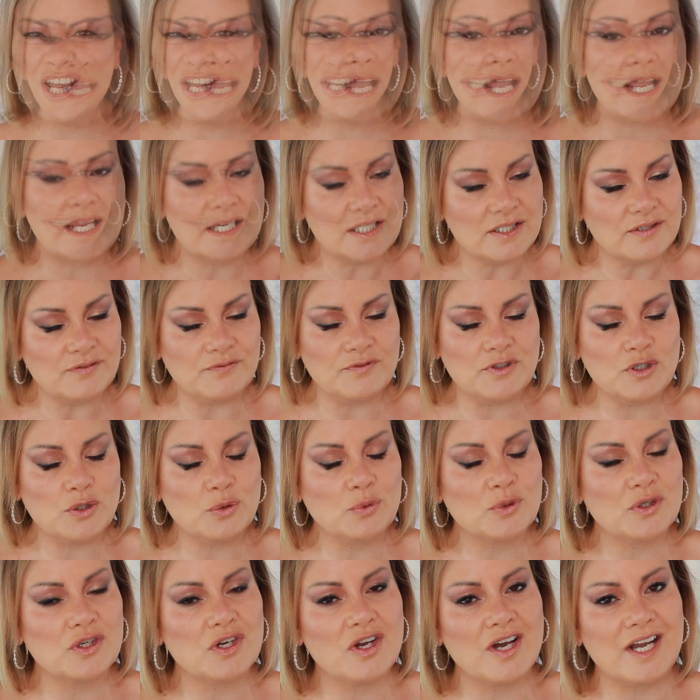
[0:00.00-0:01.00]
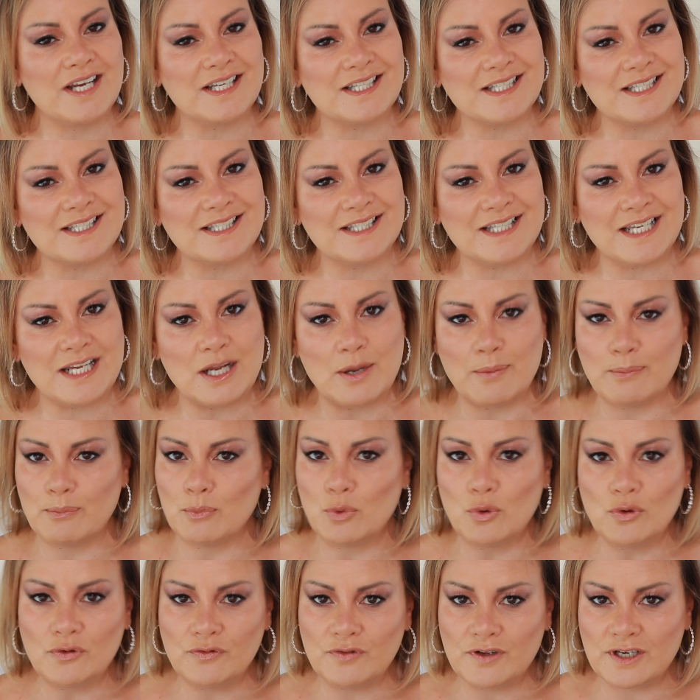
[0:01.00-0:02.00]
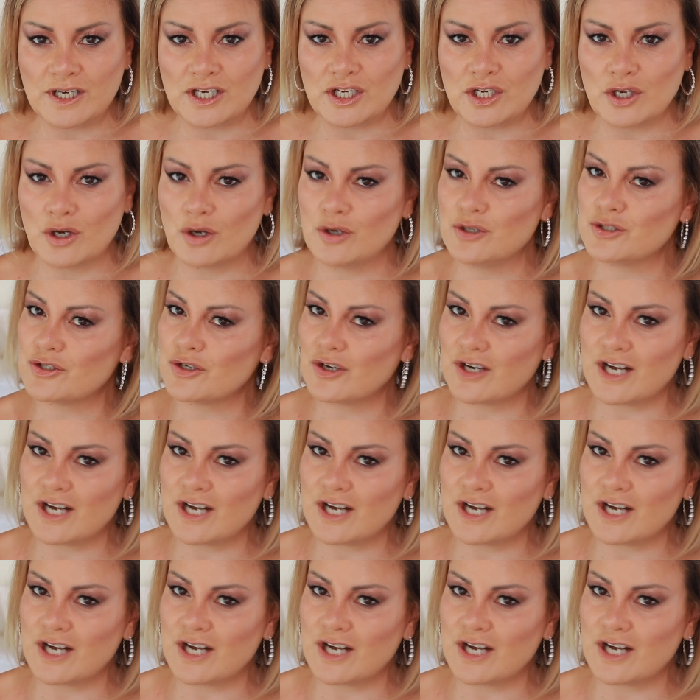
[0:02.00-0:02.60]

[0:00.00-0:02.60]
And if you would like to see more videos